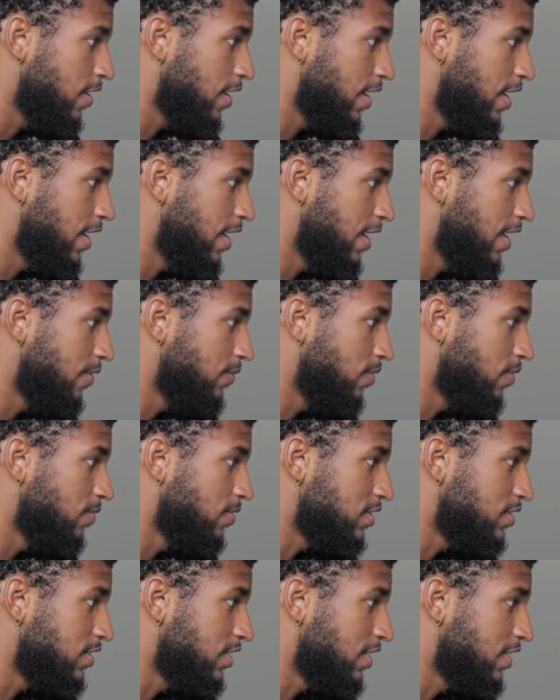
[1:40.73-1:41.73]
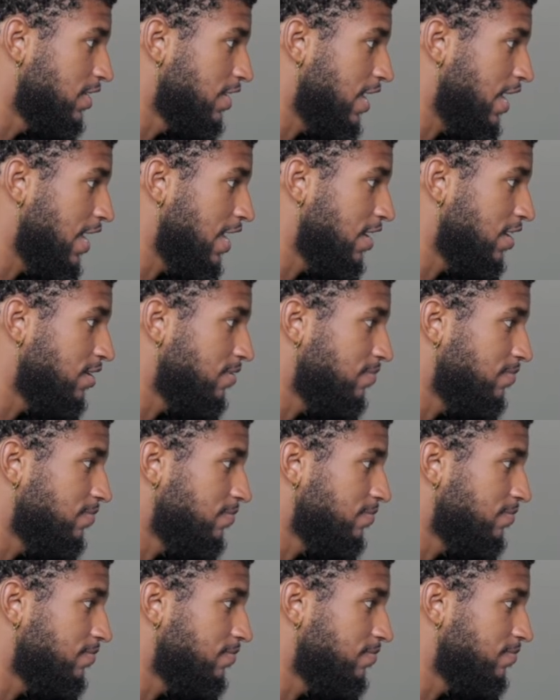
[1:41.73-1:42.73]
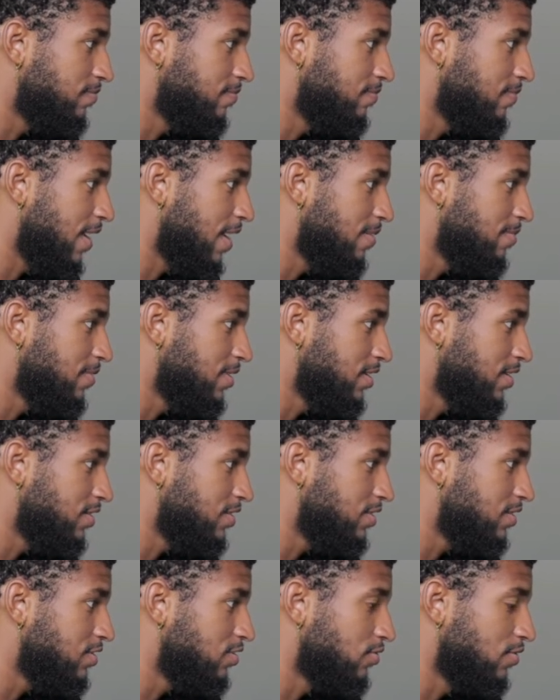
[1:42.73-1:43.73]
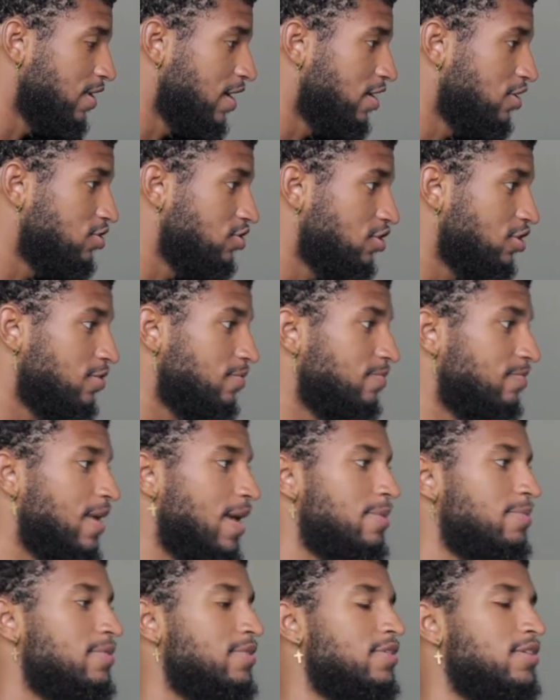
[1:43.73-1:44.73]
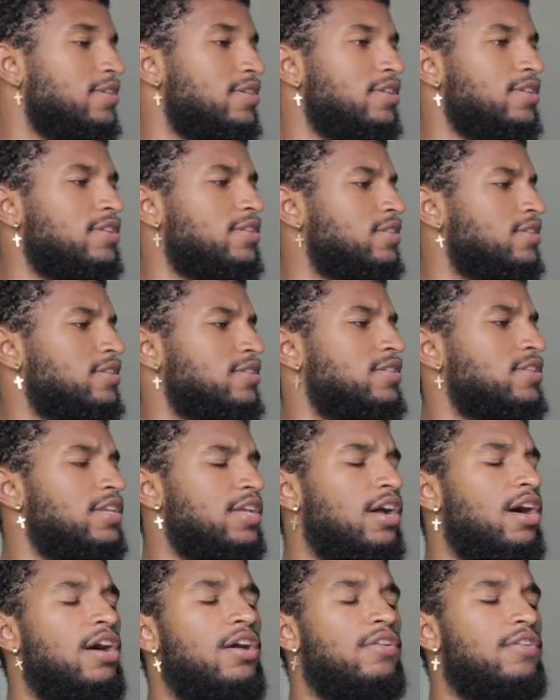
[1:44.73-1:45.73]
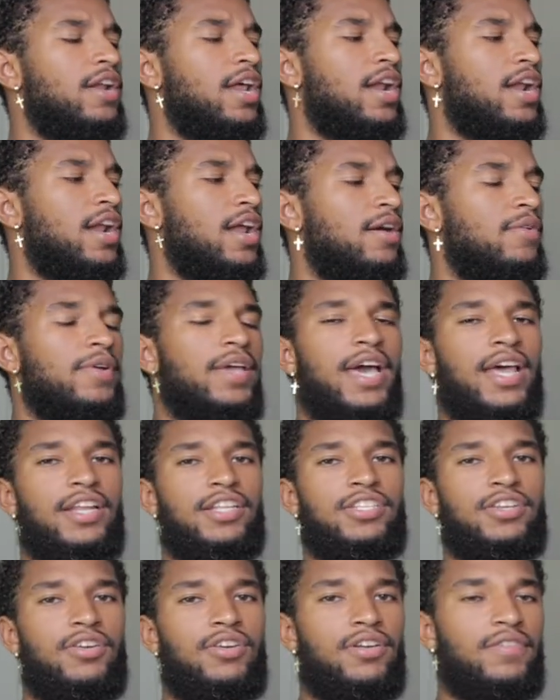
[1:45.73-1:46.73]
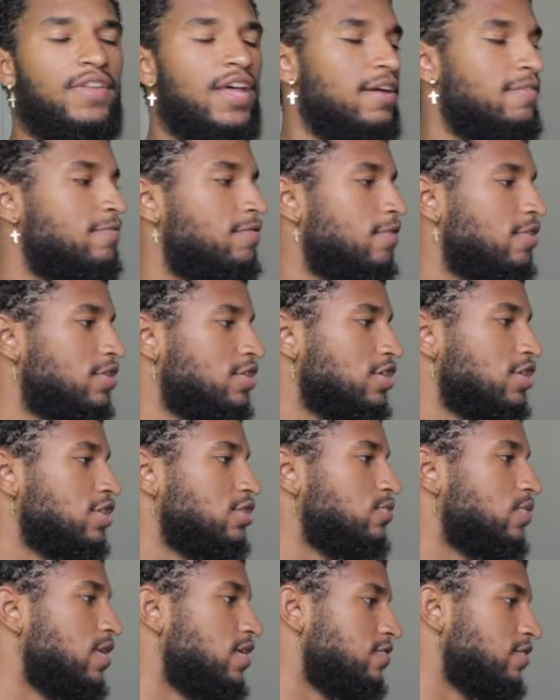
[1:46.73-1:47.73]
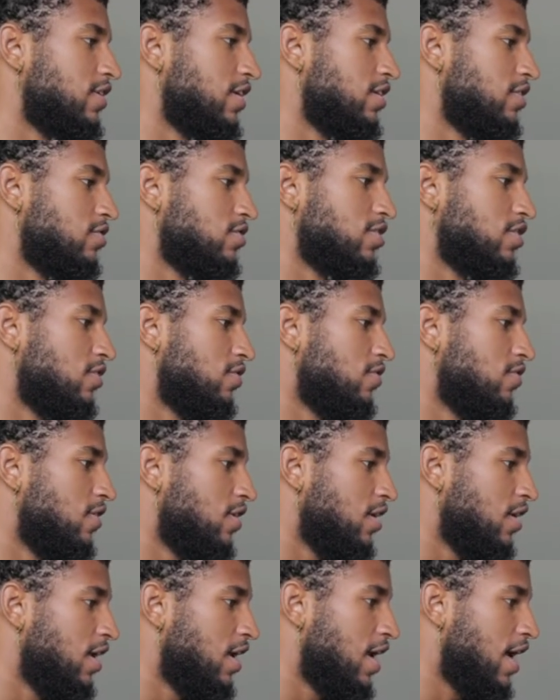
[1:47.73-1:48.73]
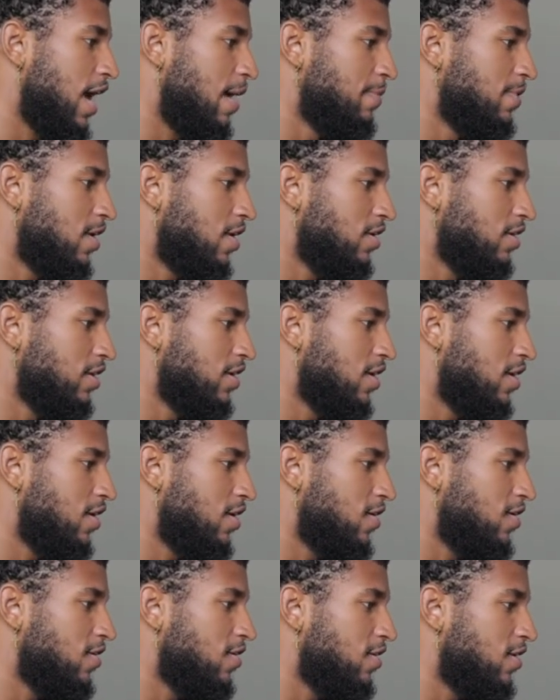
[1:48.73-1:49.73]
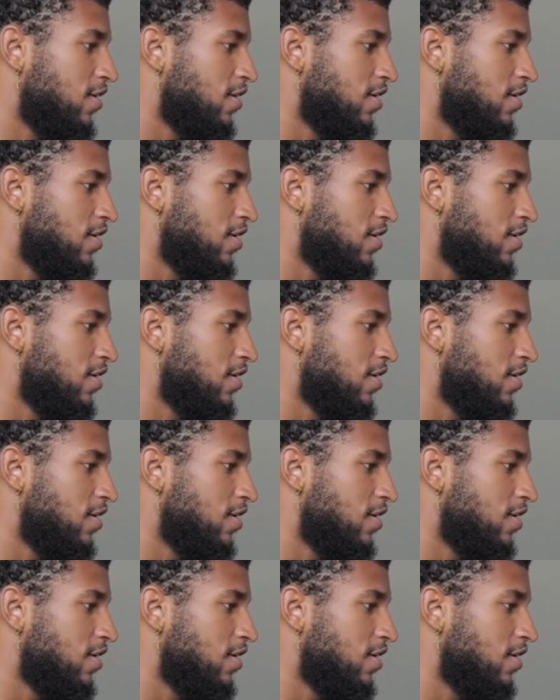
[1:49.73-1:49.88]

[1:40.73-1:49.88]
And we were sitting at maybe 300, maybe, oh no, we had a total of like 412 sales. So, I mean, all in all,